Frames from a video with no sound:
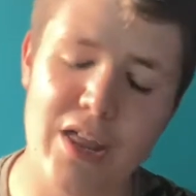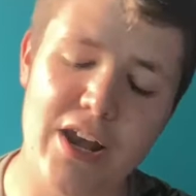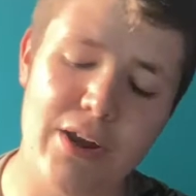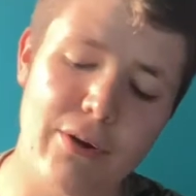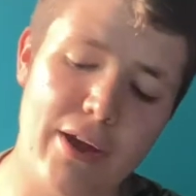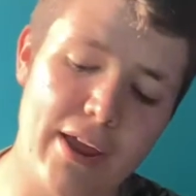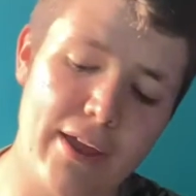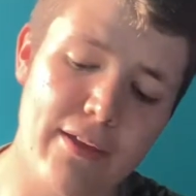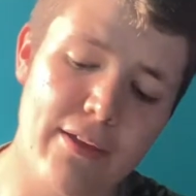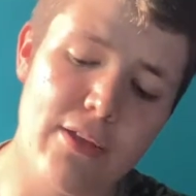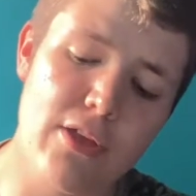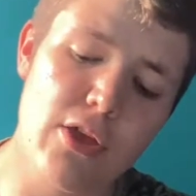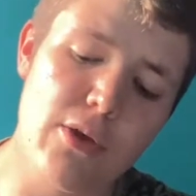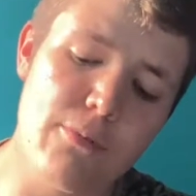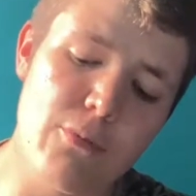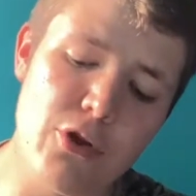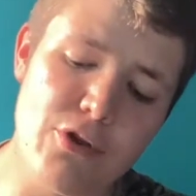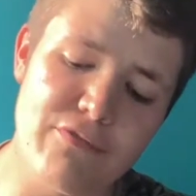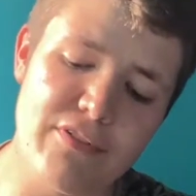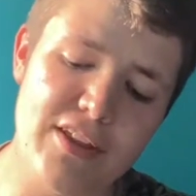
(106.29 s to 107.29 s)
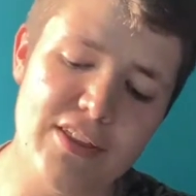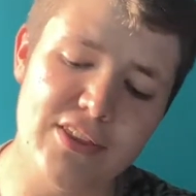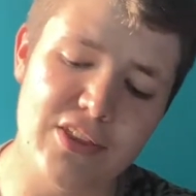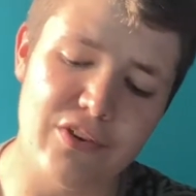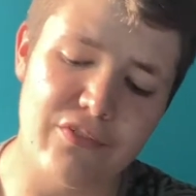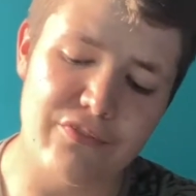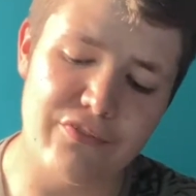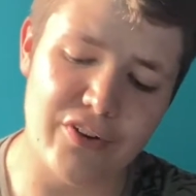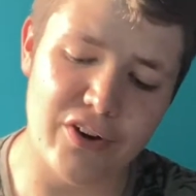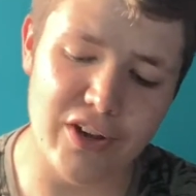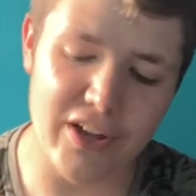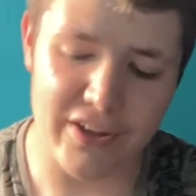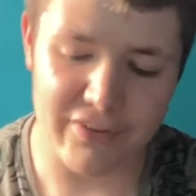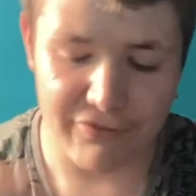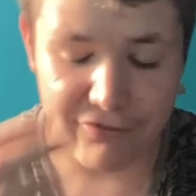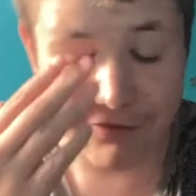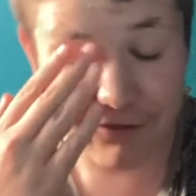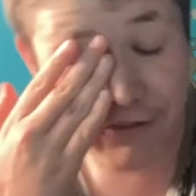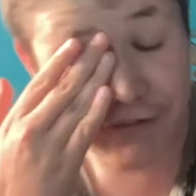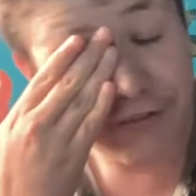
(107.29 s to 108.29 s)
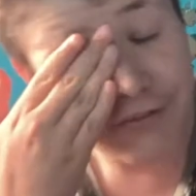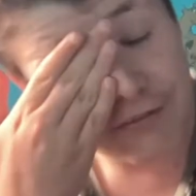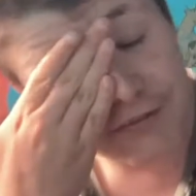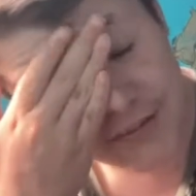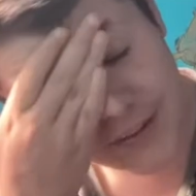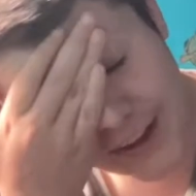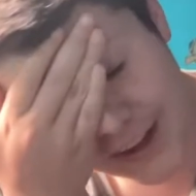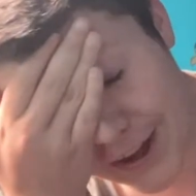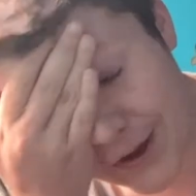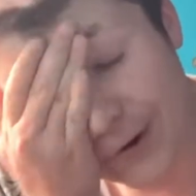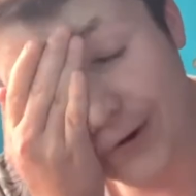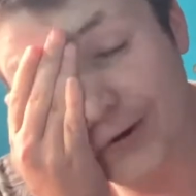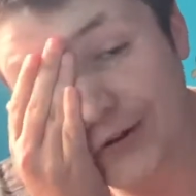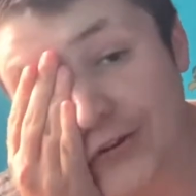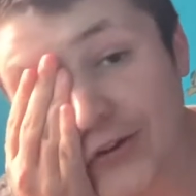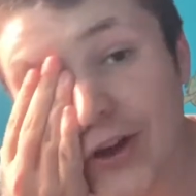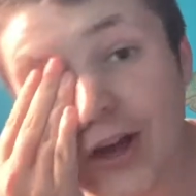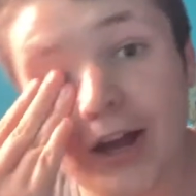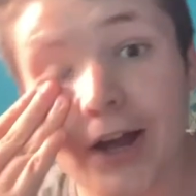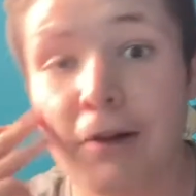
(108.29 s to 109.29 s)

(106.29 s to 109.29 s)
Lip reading: Anyway, moving into the fight, it was